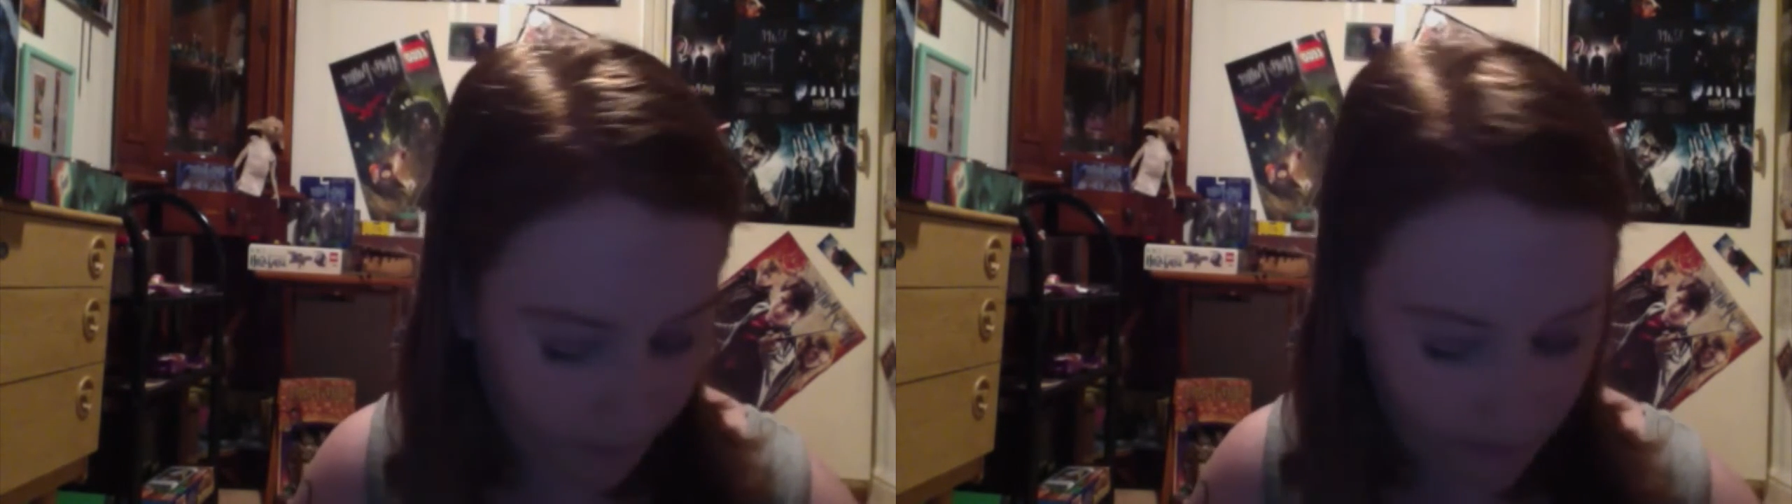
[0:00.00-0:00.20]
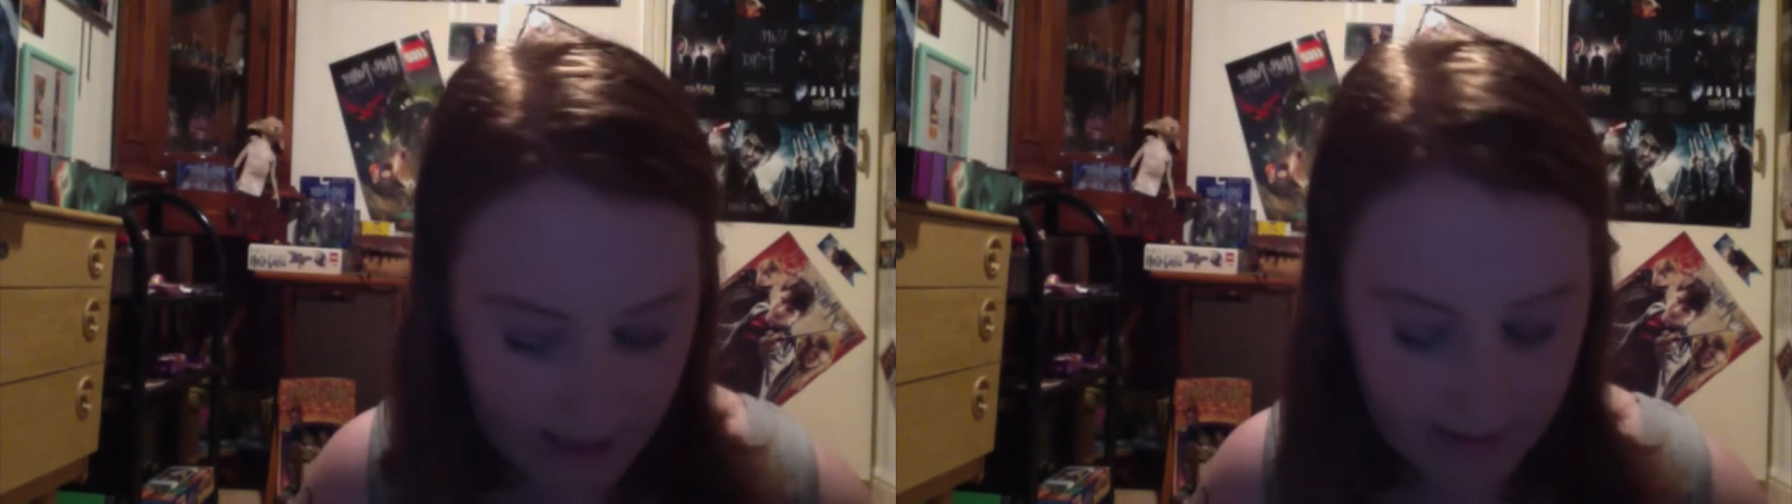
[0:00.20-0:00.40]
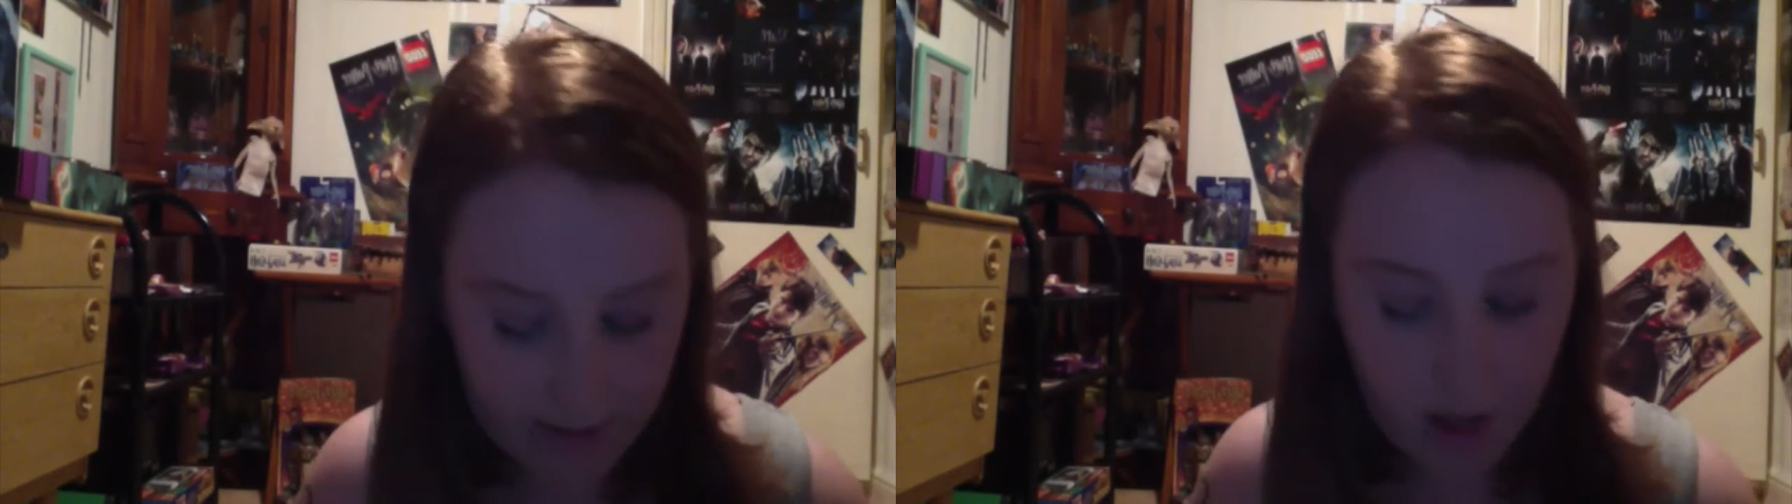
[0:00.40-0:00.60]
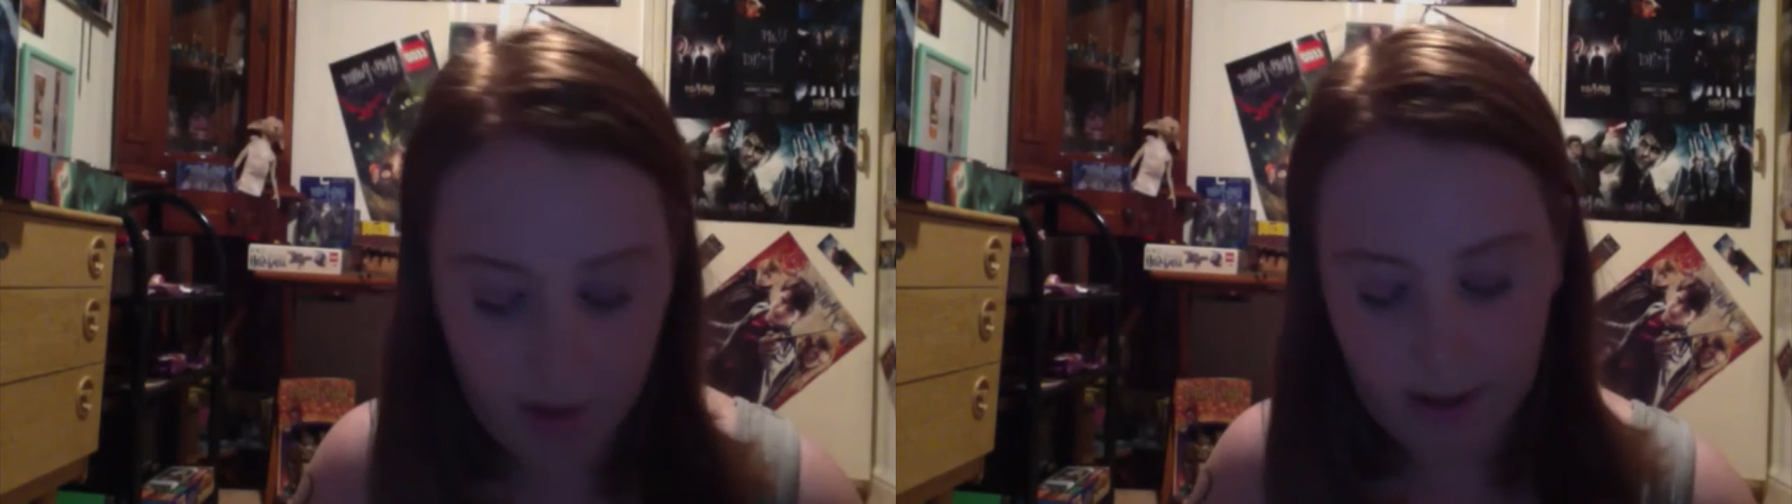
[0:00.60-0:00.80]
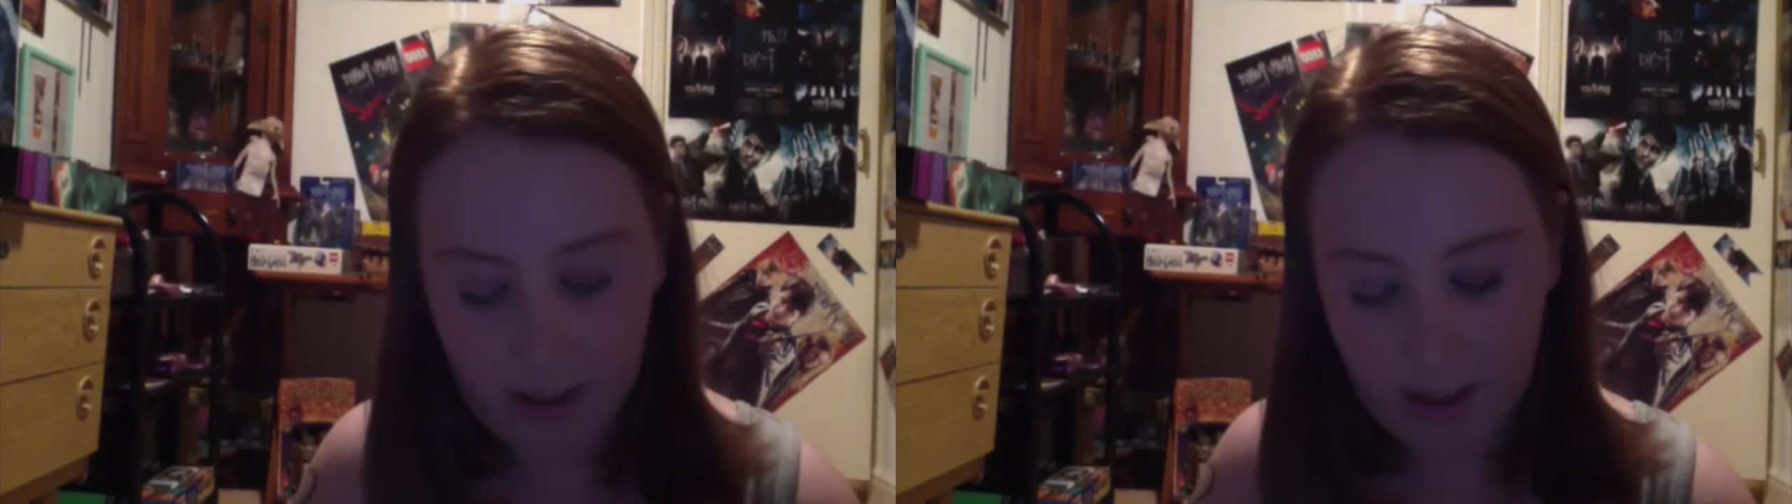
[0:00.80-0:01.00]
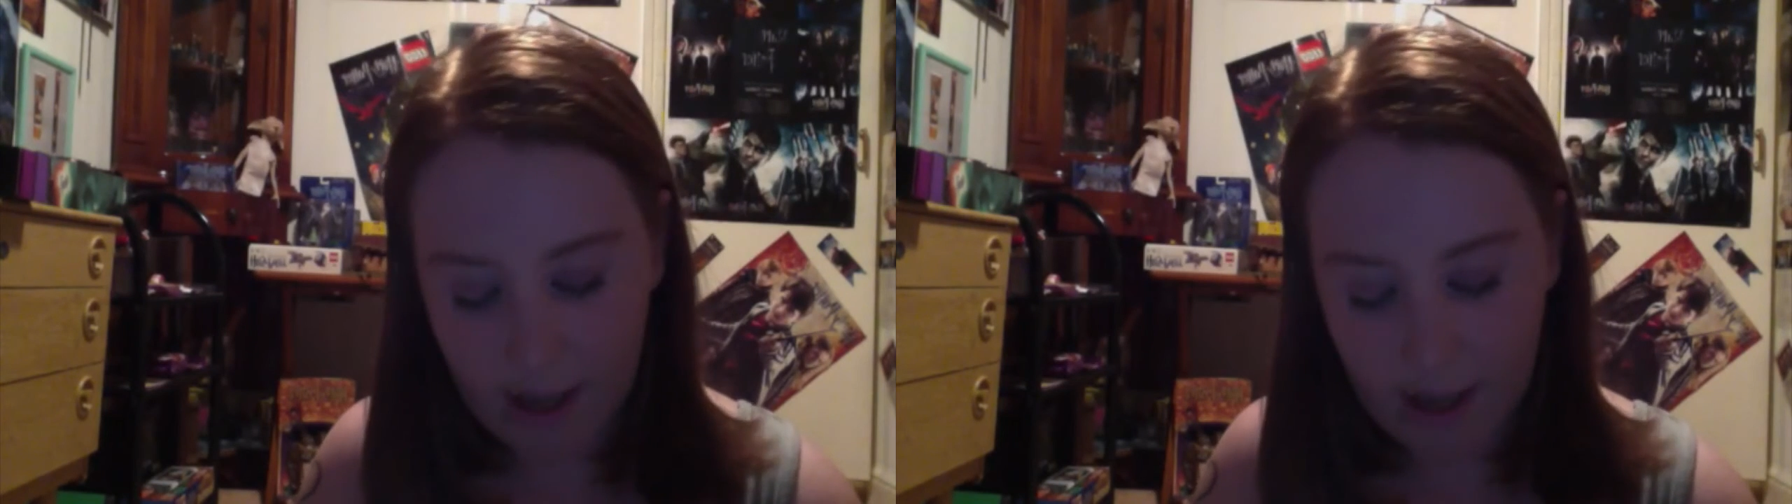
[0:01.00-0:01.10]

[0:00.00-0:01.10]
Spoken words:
that's not the...